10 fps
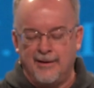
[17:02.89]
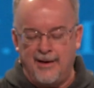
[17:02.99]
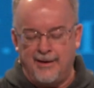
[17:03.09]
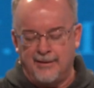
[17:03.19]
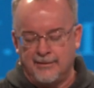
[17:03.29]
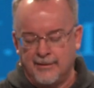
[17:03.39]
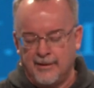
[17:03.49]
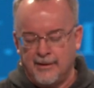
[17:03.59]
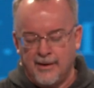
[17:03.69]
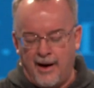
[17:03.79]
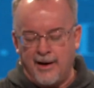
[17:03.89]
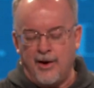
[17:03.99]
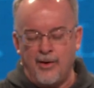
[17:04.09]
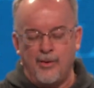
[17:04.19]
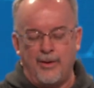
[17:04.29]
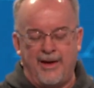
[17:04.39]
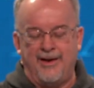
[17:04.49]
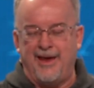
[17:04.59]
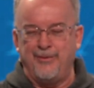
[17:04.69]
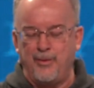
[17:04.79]
uh, I know,
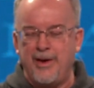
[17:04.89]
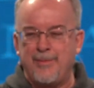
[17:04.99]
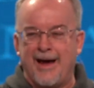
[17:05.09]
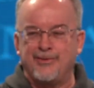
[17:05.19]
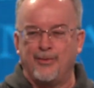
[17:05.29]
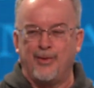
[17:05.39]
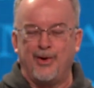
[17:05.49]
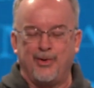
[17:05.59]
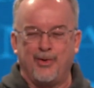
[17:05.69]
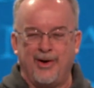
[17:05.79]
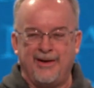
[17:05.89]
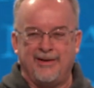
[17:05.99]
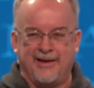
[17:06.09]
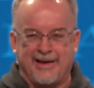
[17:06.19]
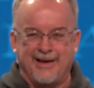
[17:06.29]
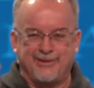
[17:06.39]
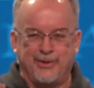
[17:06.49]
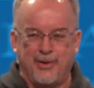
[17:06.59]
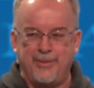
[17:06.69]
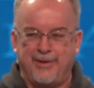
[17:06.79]
and, and we imagine we're annoyed, uh, God's
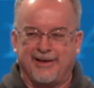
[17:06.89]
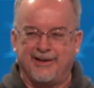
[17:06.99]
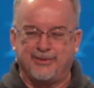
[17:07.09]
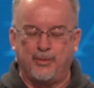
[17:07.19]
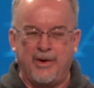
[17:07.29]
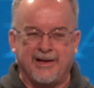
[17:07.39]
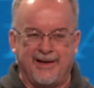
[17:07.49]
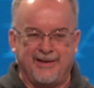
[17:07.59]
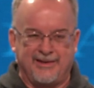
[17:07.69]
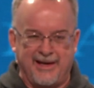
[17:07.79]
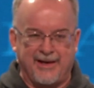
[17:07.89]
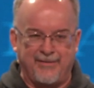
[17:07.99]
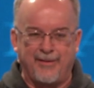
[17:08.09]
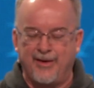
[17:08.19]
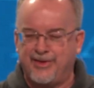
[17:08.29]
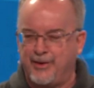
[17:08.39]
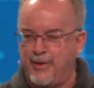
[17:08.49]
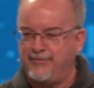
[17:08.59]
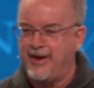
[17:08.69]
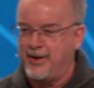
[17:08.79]
annoyed because we can think of everything
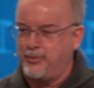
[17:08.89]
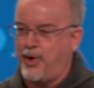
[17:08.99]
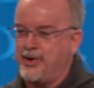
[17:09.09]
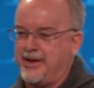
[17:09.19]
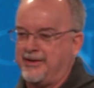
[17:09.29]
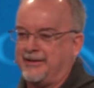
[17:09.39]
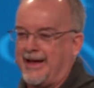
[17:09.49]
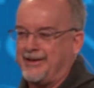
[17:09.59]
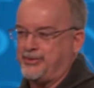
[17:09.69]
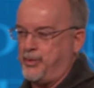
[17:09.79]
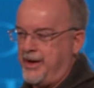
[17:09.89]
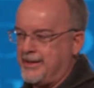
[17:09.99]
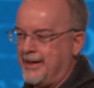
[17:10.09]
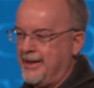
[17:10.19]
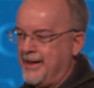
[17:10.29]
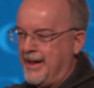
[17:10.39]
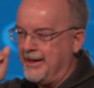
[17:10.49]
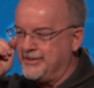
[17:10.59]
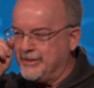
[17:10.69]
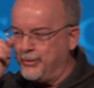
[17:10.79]
we've done wrong in the last week.
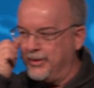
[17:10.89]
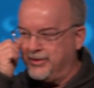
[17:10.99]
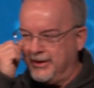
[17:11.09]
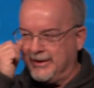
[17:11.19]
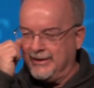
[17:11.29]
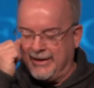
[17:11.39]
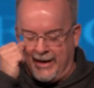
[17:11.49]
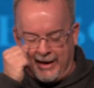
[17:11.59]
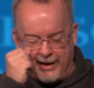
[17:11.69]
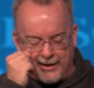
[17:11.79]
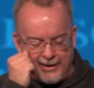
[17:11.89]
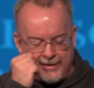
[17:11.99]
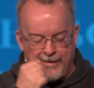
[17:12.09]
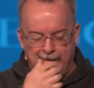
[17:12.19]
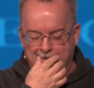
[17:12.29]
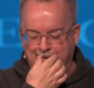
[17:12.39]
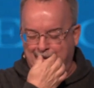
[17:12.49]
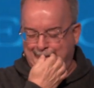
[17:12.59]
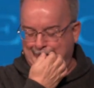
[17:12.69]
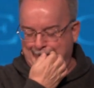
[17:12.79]
And so we're thinking, God, I know,
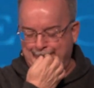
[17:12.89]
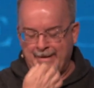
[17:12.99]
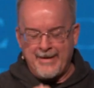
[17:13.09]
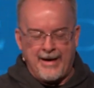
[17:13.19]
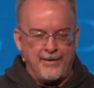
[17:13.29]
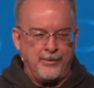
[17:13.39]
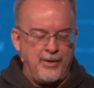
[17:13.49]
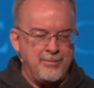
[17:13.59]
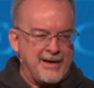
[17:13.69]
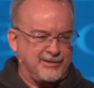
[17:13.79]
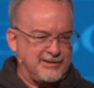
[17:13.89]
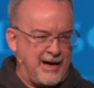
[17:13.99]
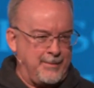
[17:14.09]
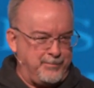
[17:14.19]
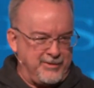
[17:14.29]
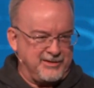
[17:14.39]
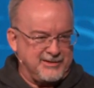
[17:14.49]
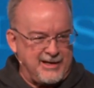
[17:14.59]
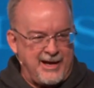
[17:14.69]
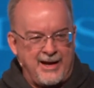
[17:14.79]
like I, I really messed up this
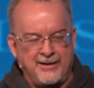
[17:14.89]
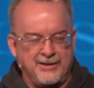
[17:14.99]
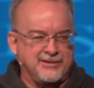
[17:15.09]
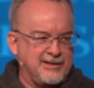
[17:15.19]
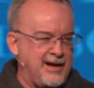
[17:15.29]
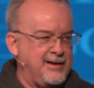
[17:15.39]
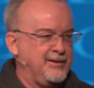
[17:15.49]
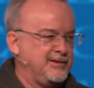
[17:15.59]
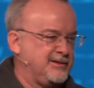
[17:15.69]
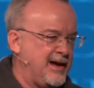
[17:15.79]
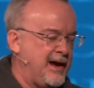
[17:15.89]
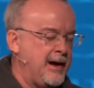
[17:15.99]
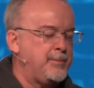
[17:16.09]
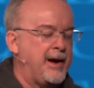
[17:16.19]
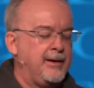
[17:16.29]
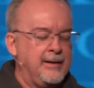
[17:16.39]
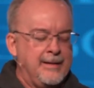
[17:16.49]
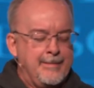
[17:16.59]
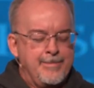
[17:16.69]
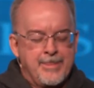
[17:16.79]
day and this day and this day, but
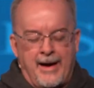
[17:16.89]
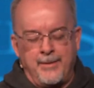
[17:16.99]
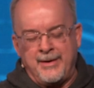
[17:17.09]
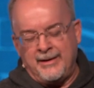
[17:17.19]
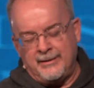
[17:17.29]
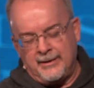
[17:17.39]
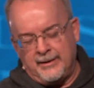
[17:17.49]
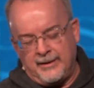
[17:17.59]
I mean,